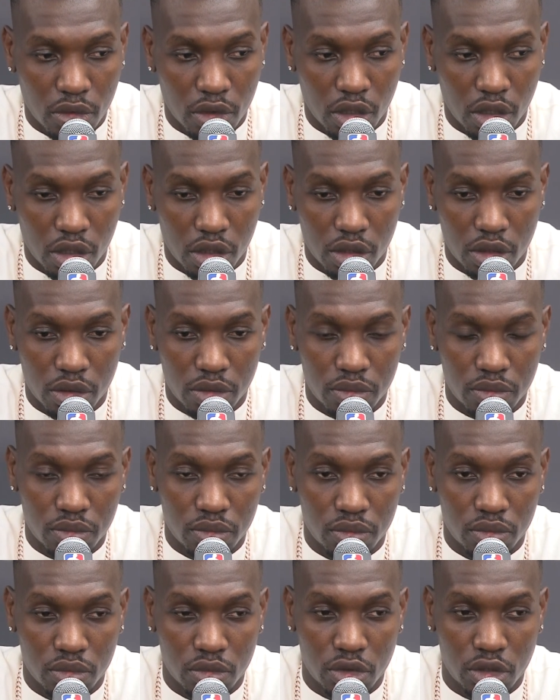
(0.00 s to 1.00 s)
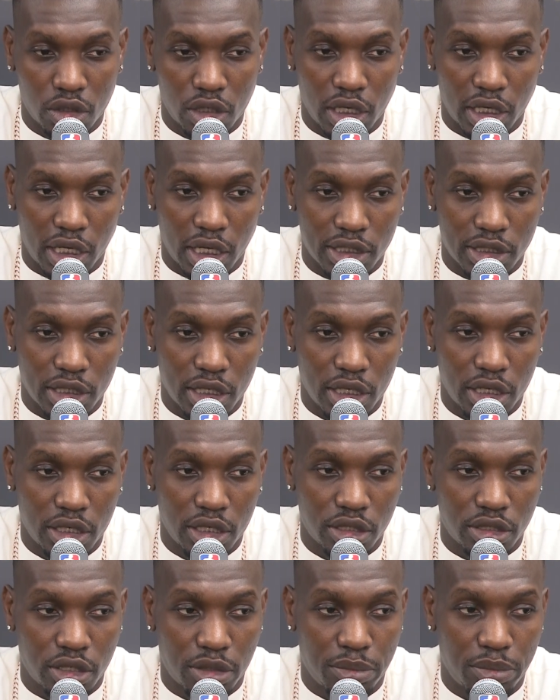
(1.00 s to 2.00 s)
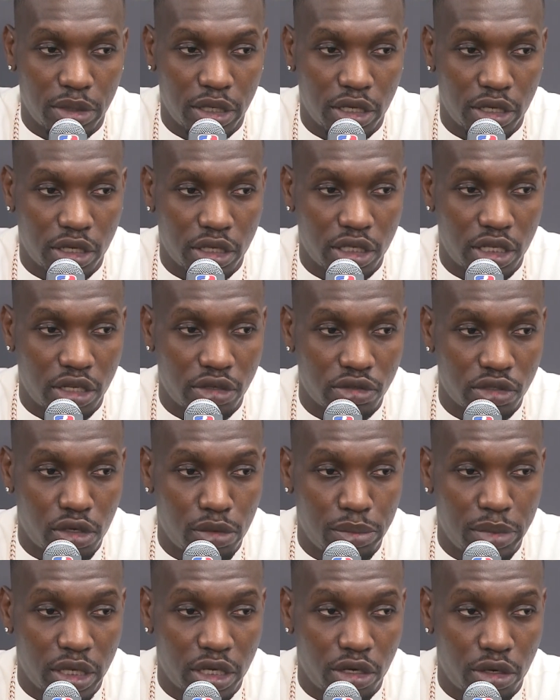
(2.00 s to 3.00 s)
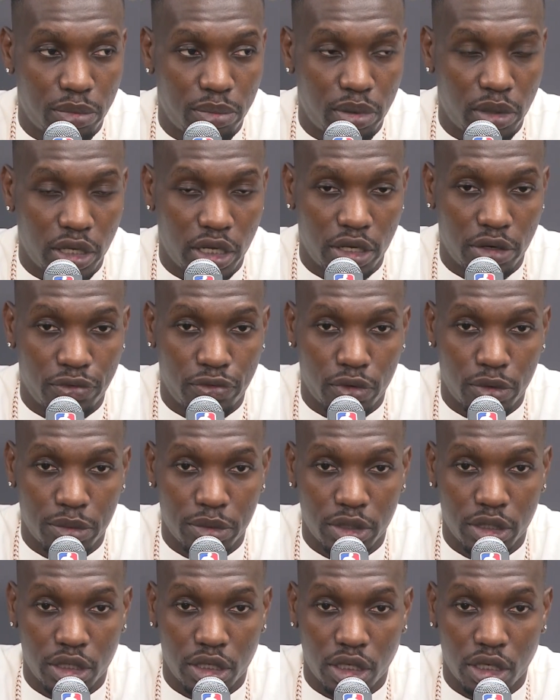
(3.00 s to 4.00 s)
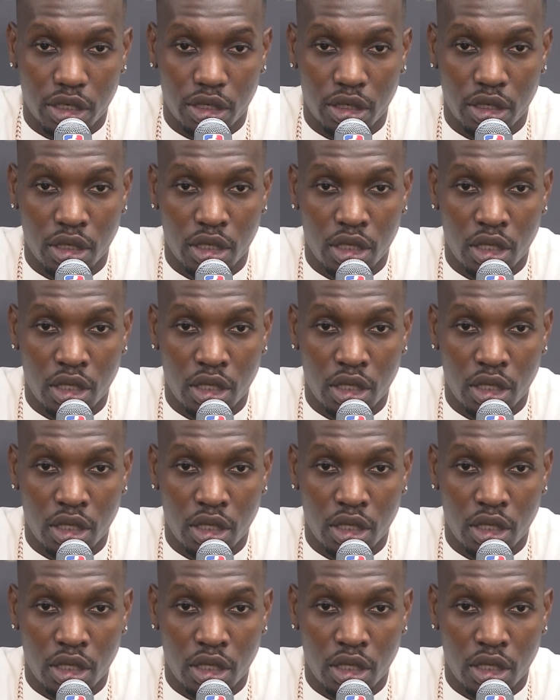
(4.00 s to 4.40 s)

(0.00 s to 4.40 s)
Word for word: um, you know, like I said, there's a big, there's a bigger plan for me than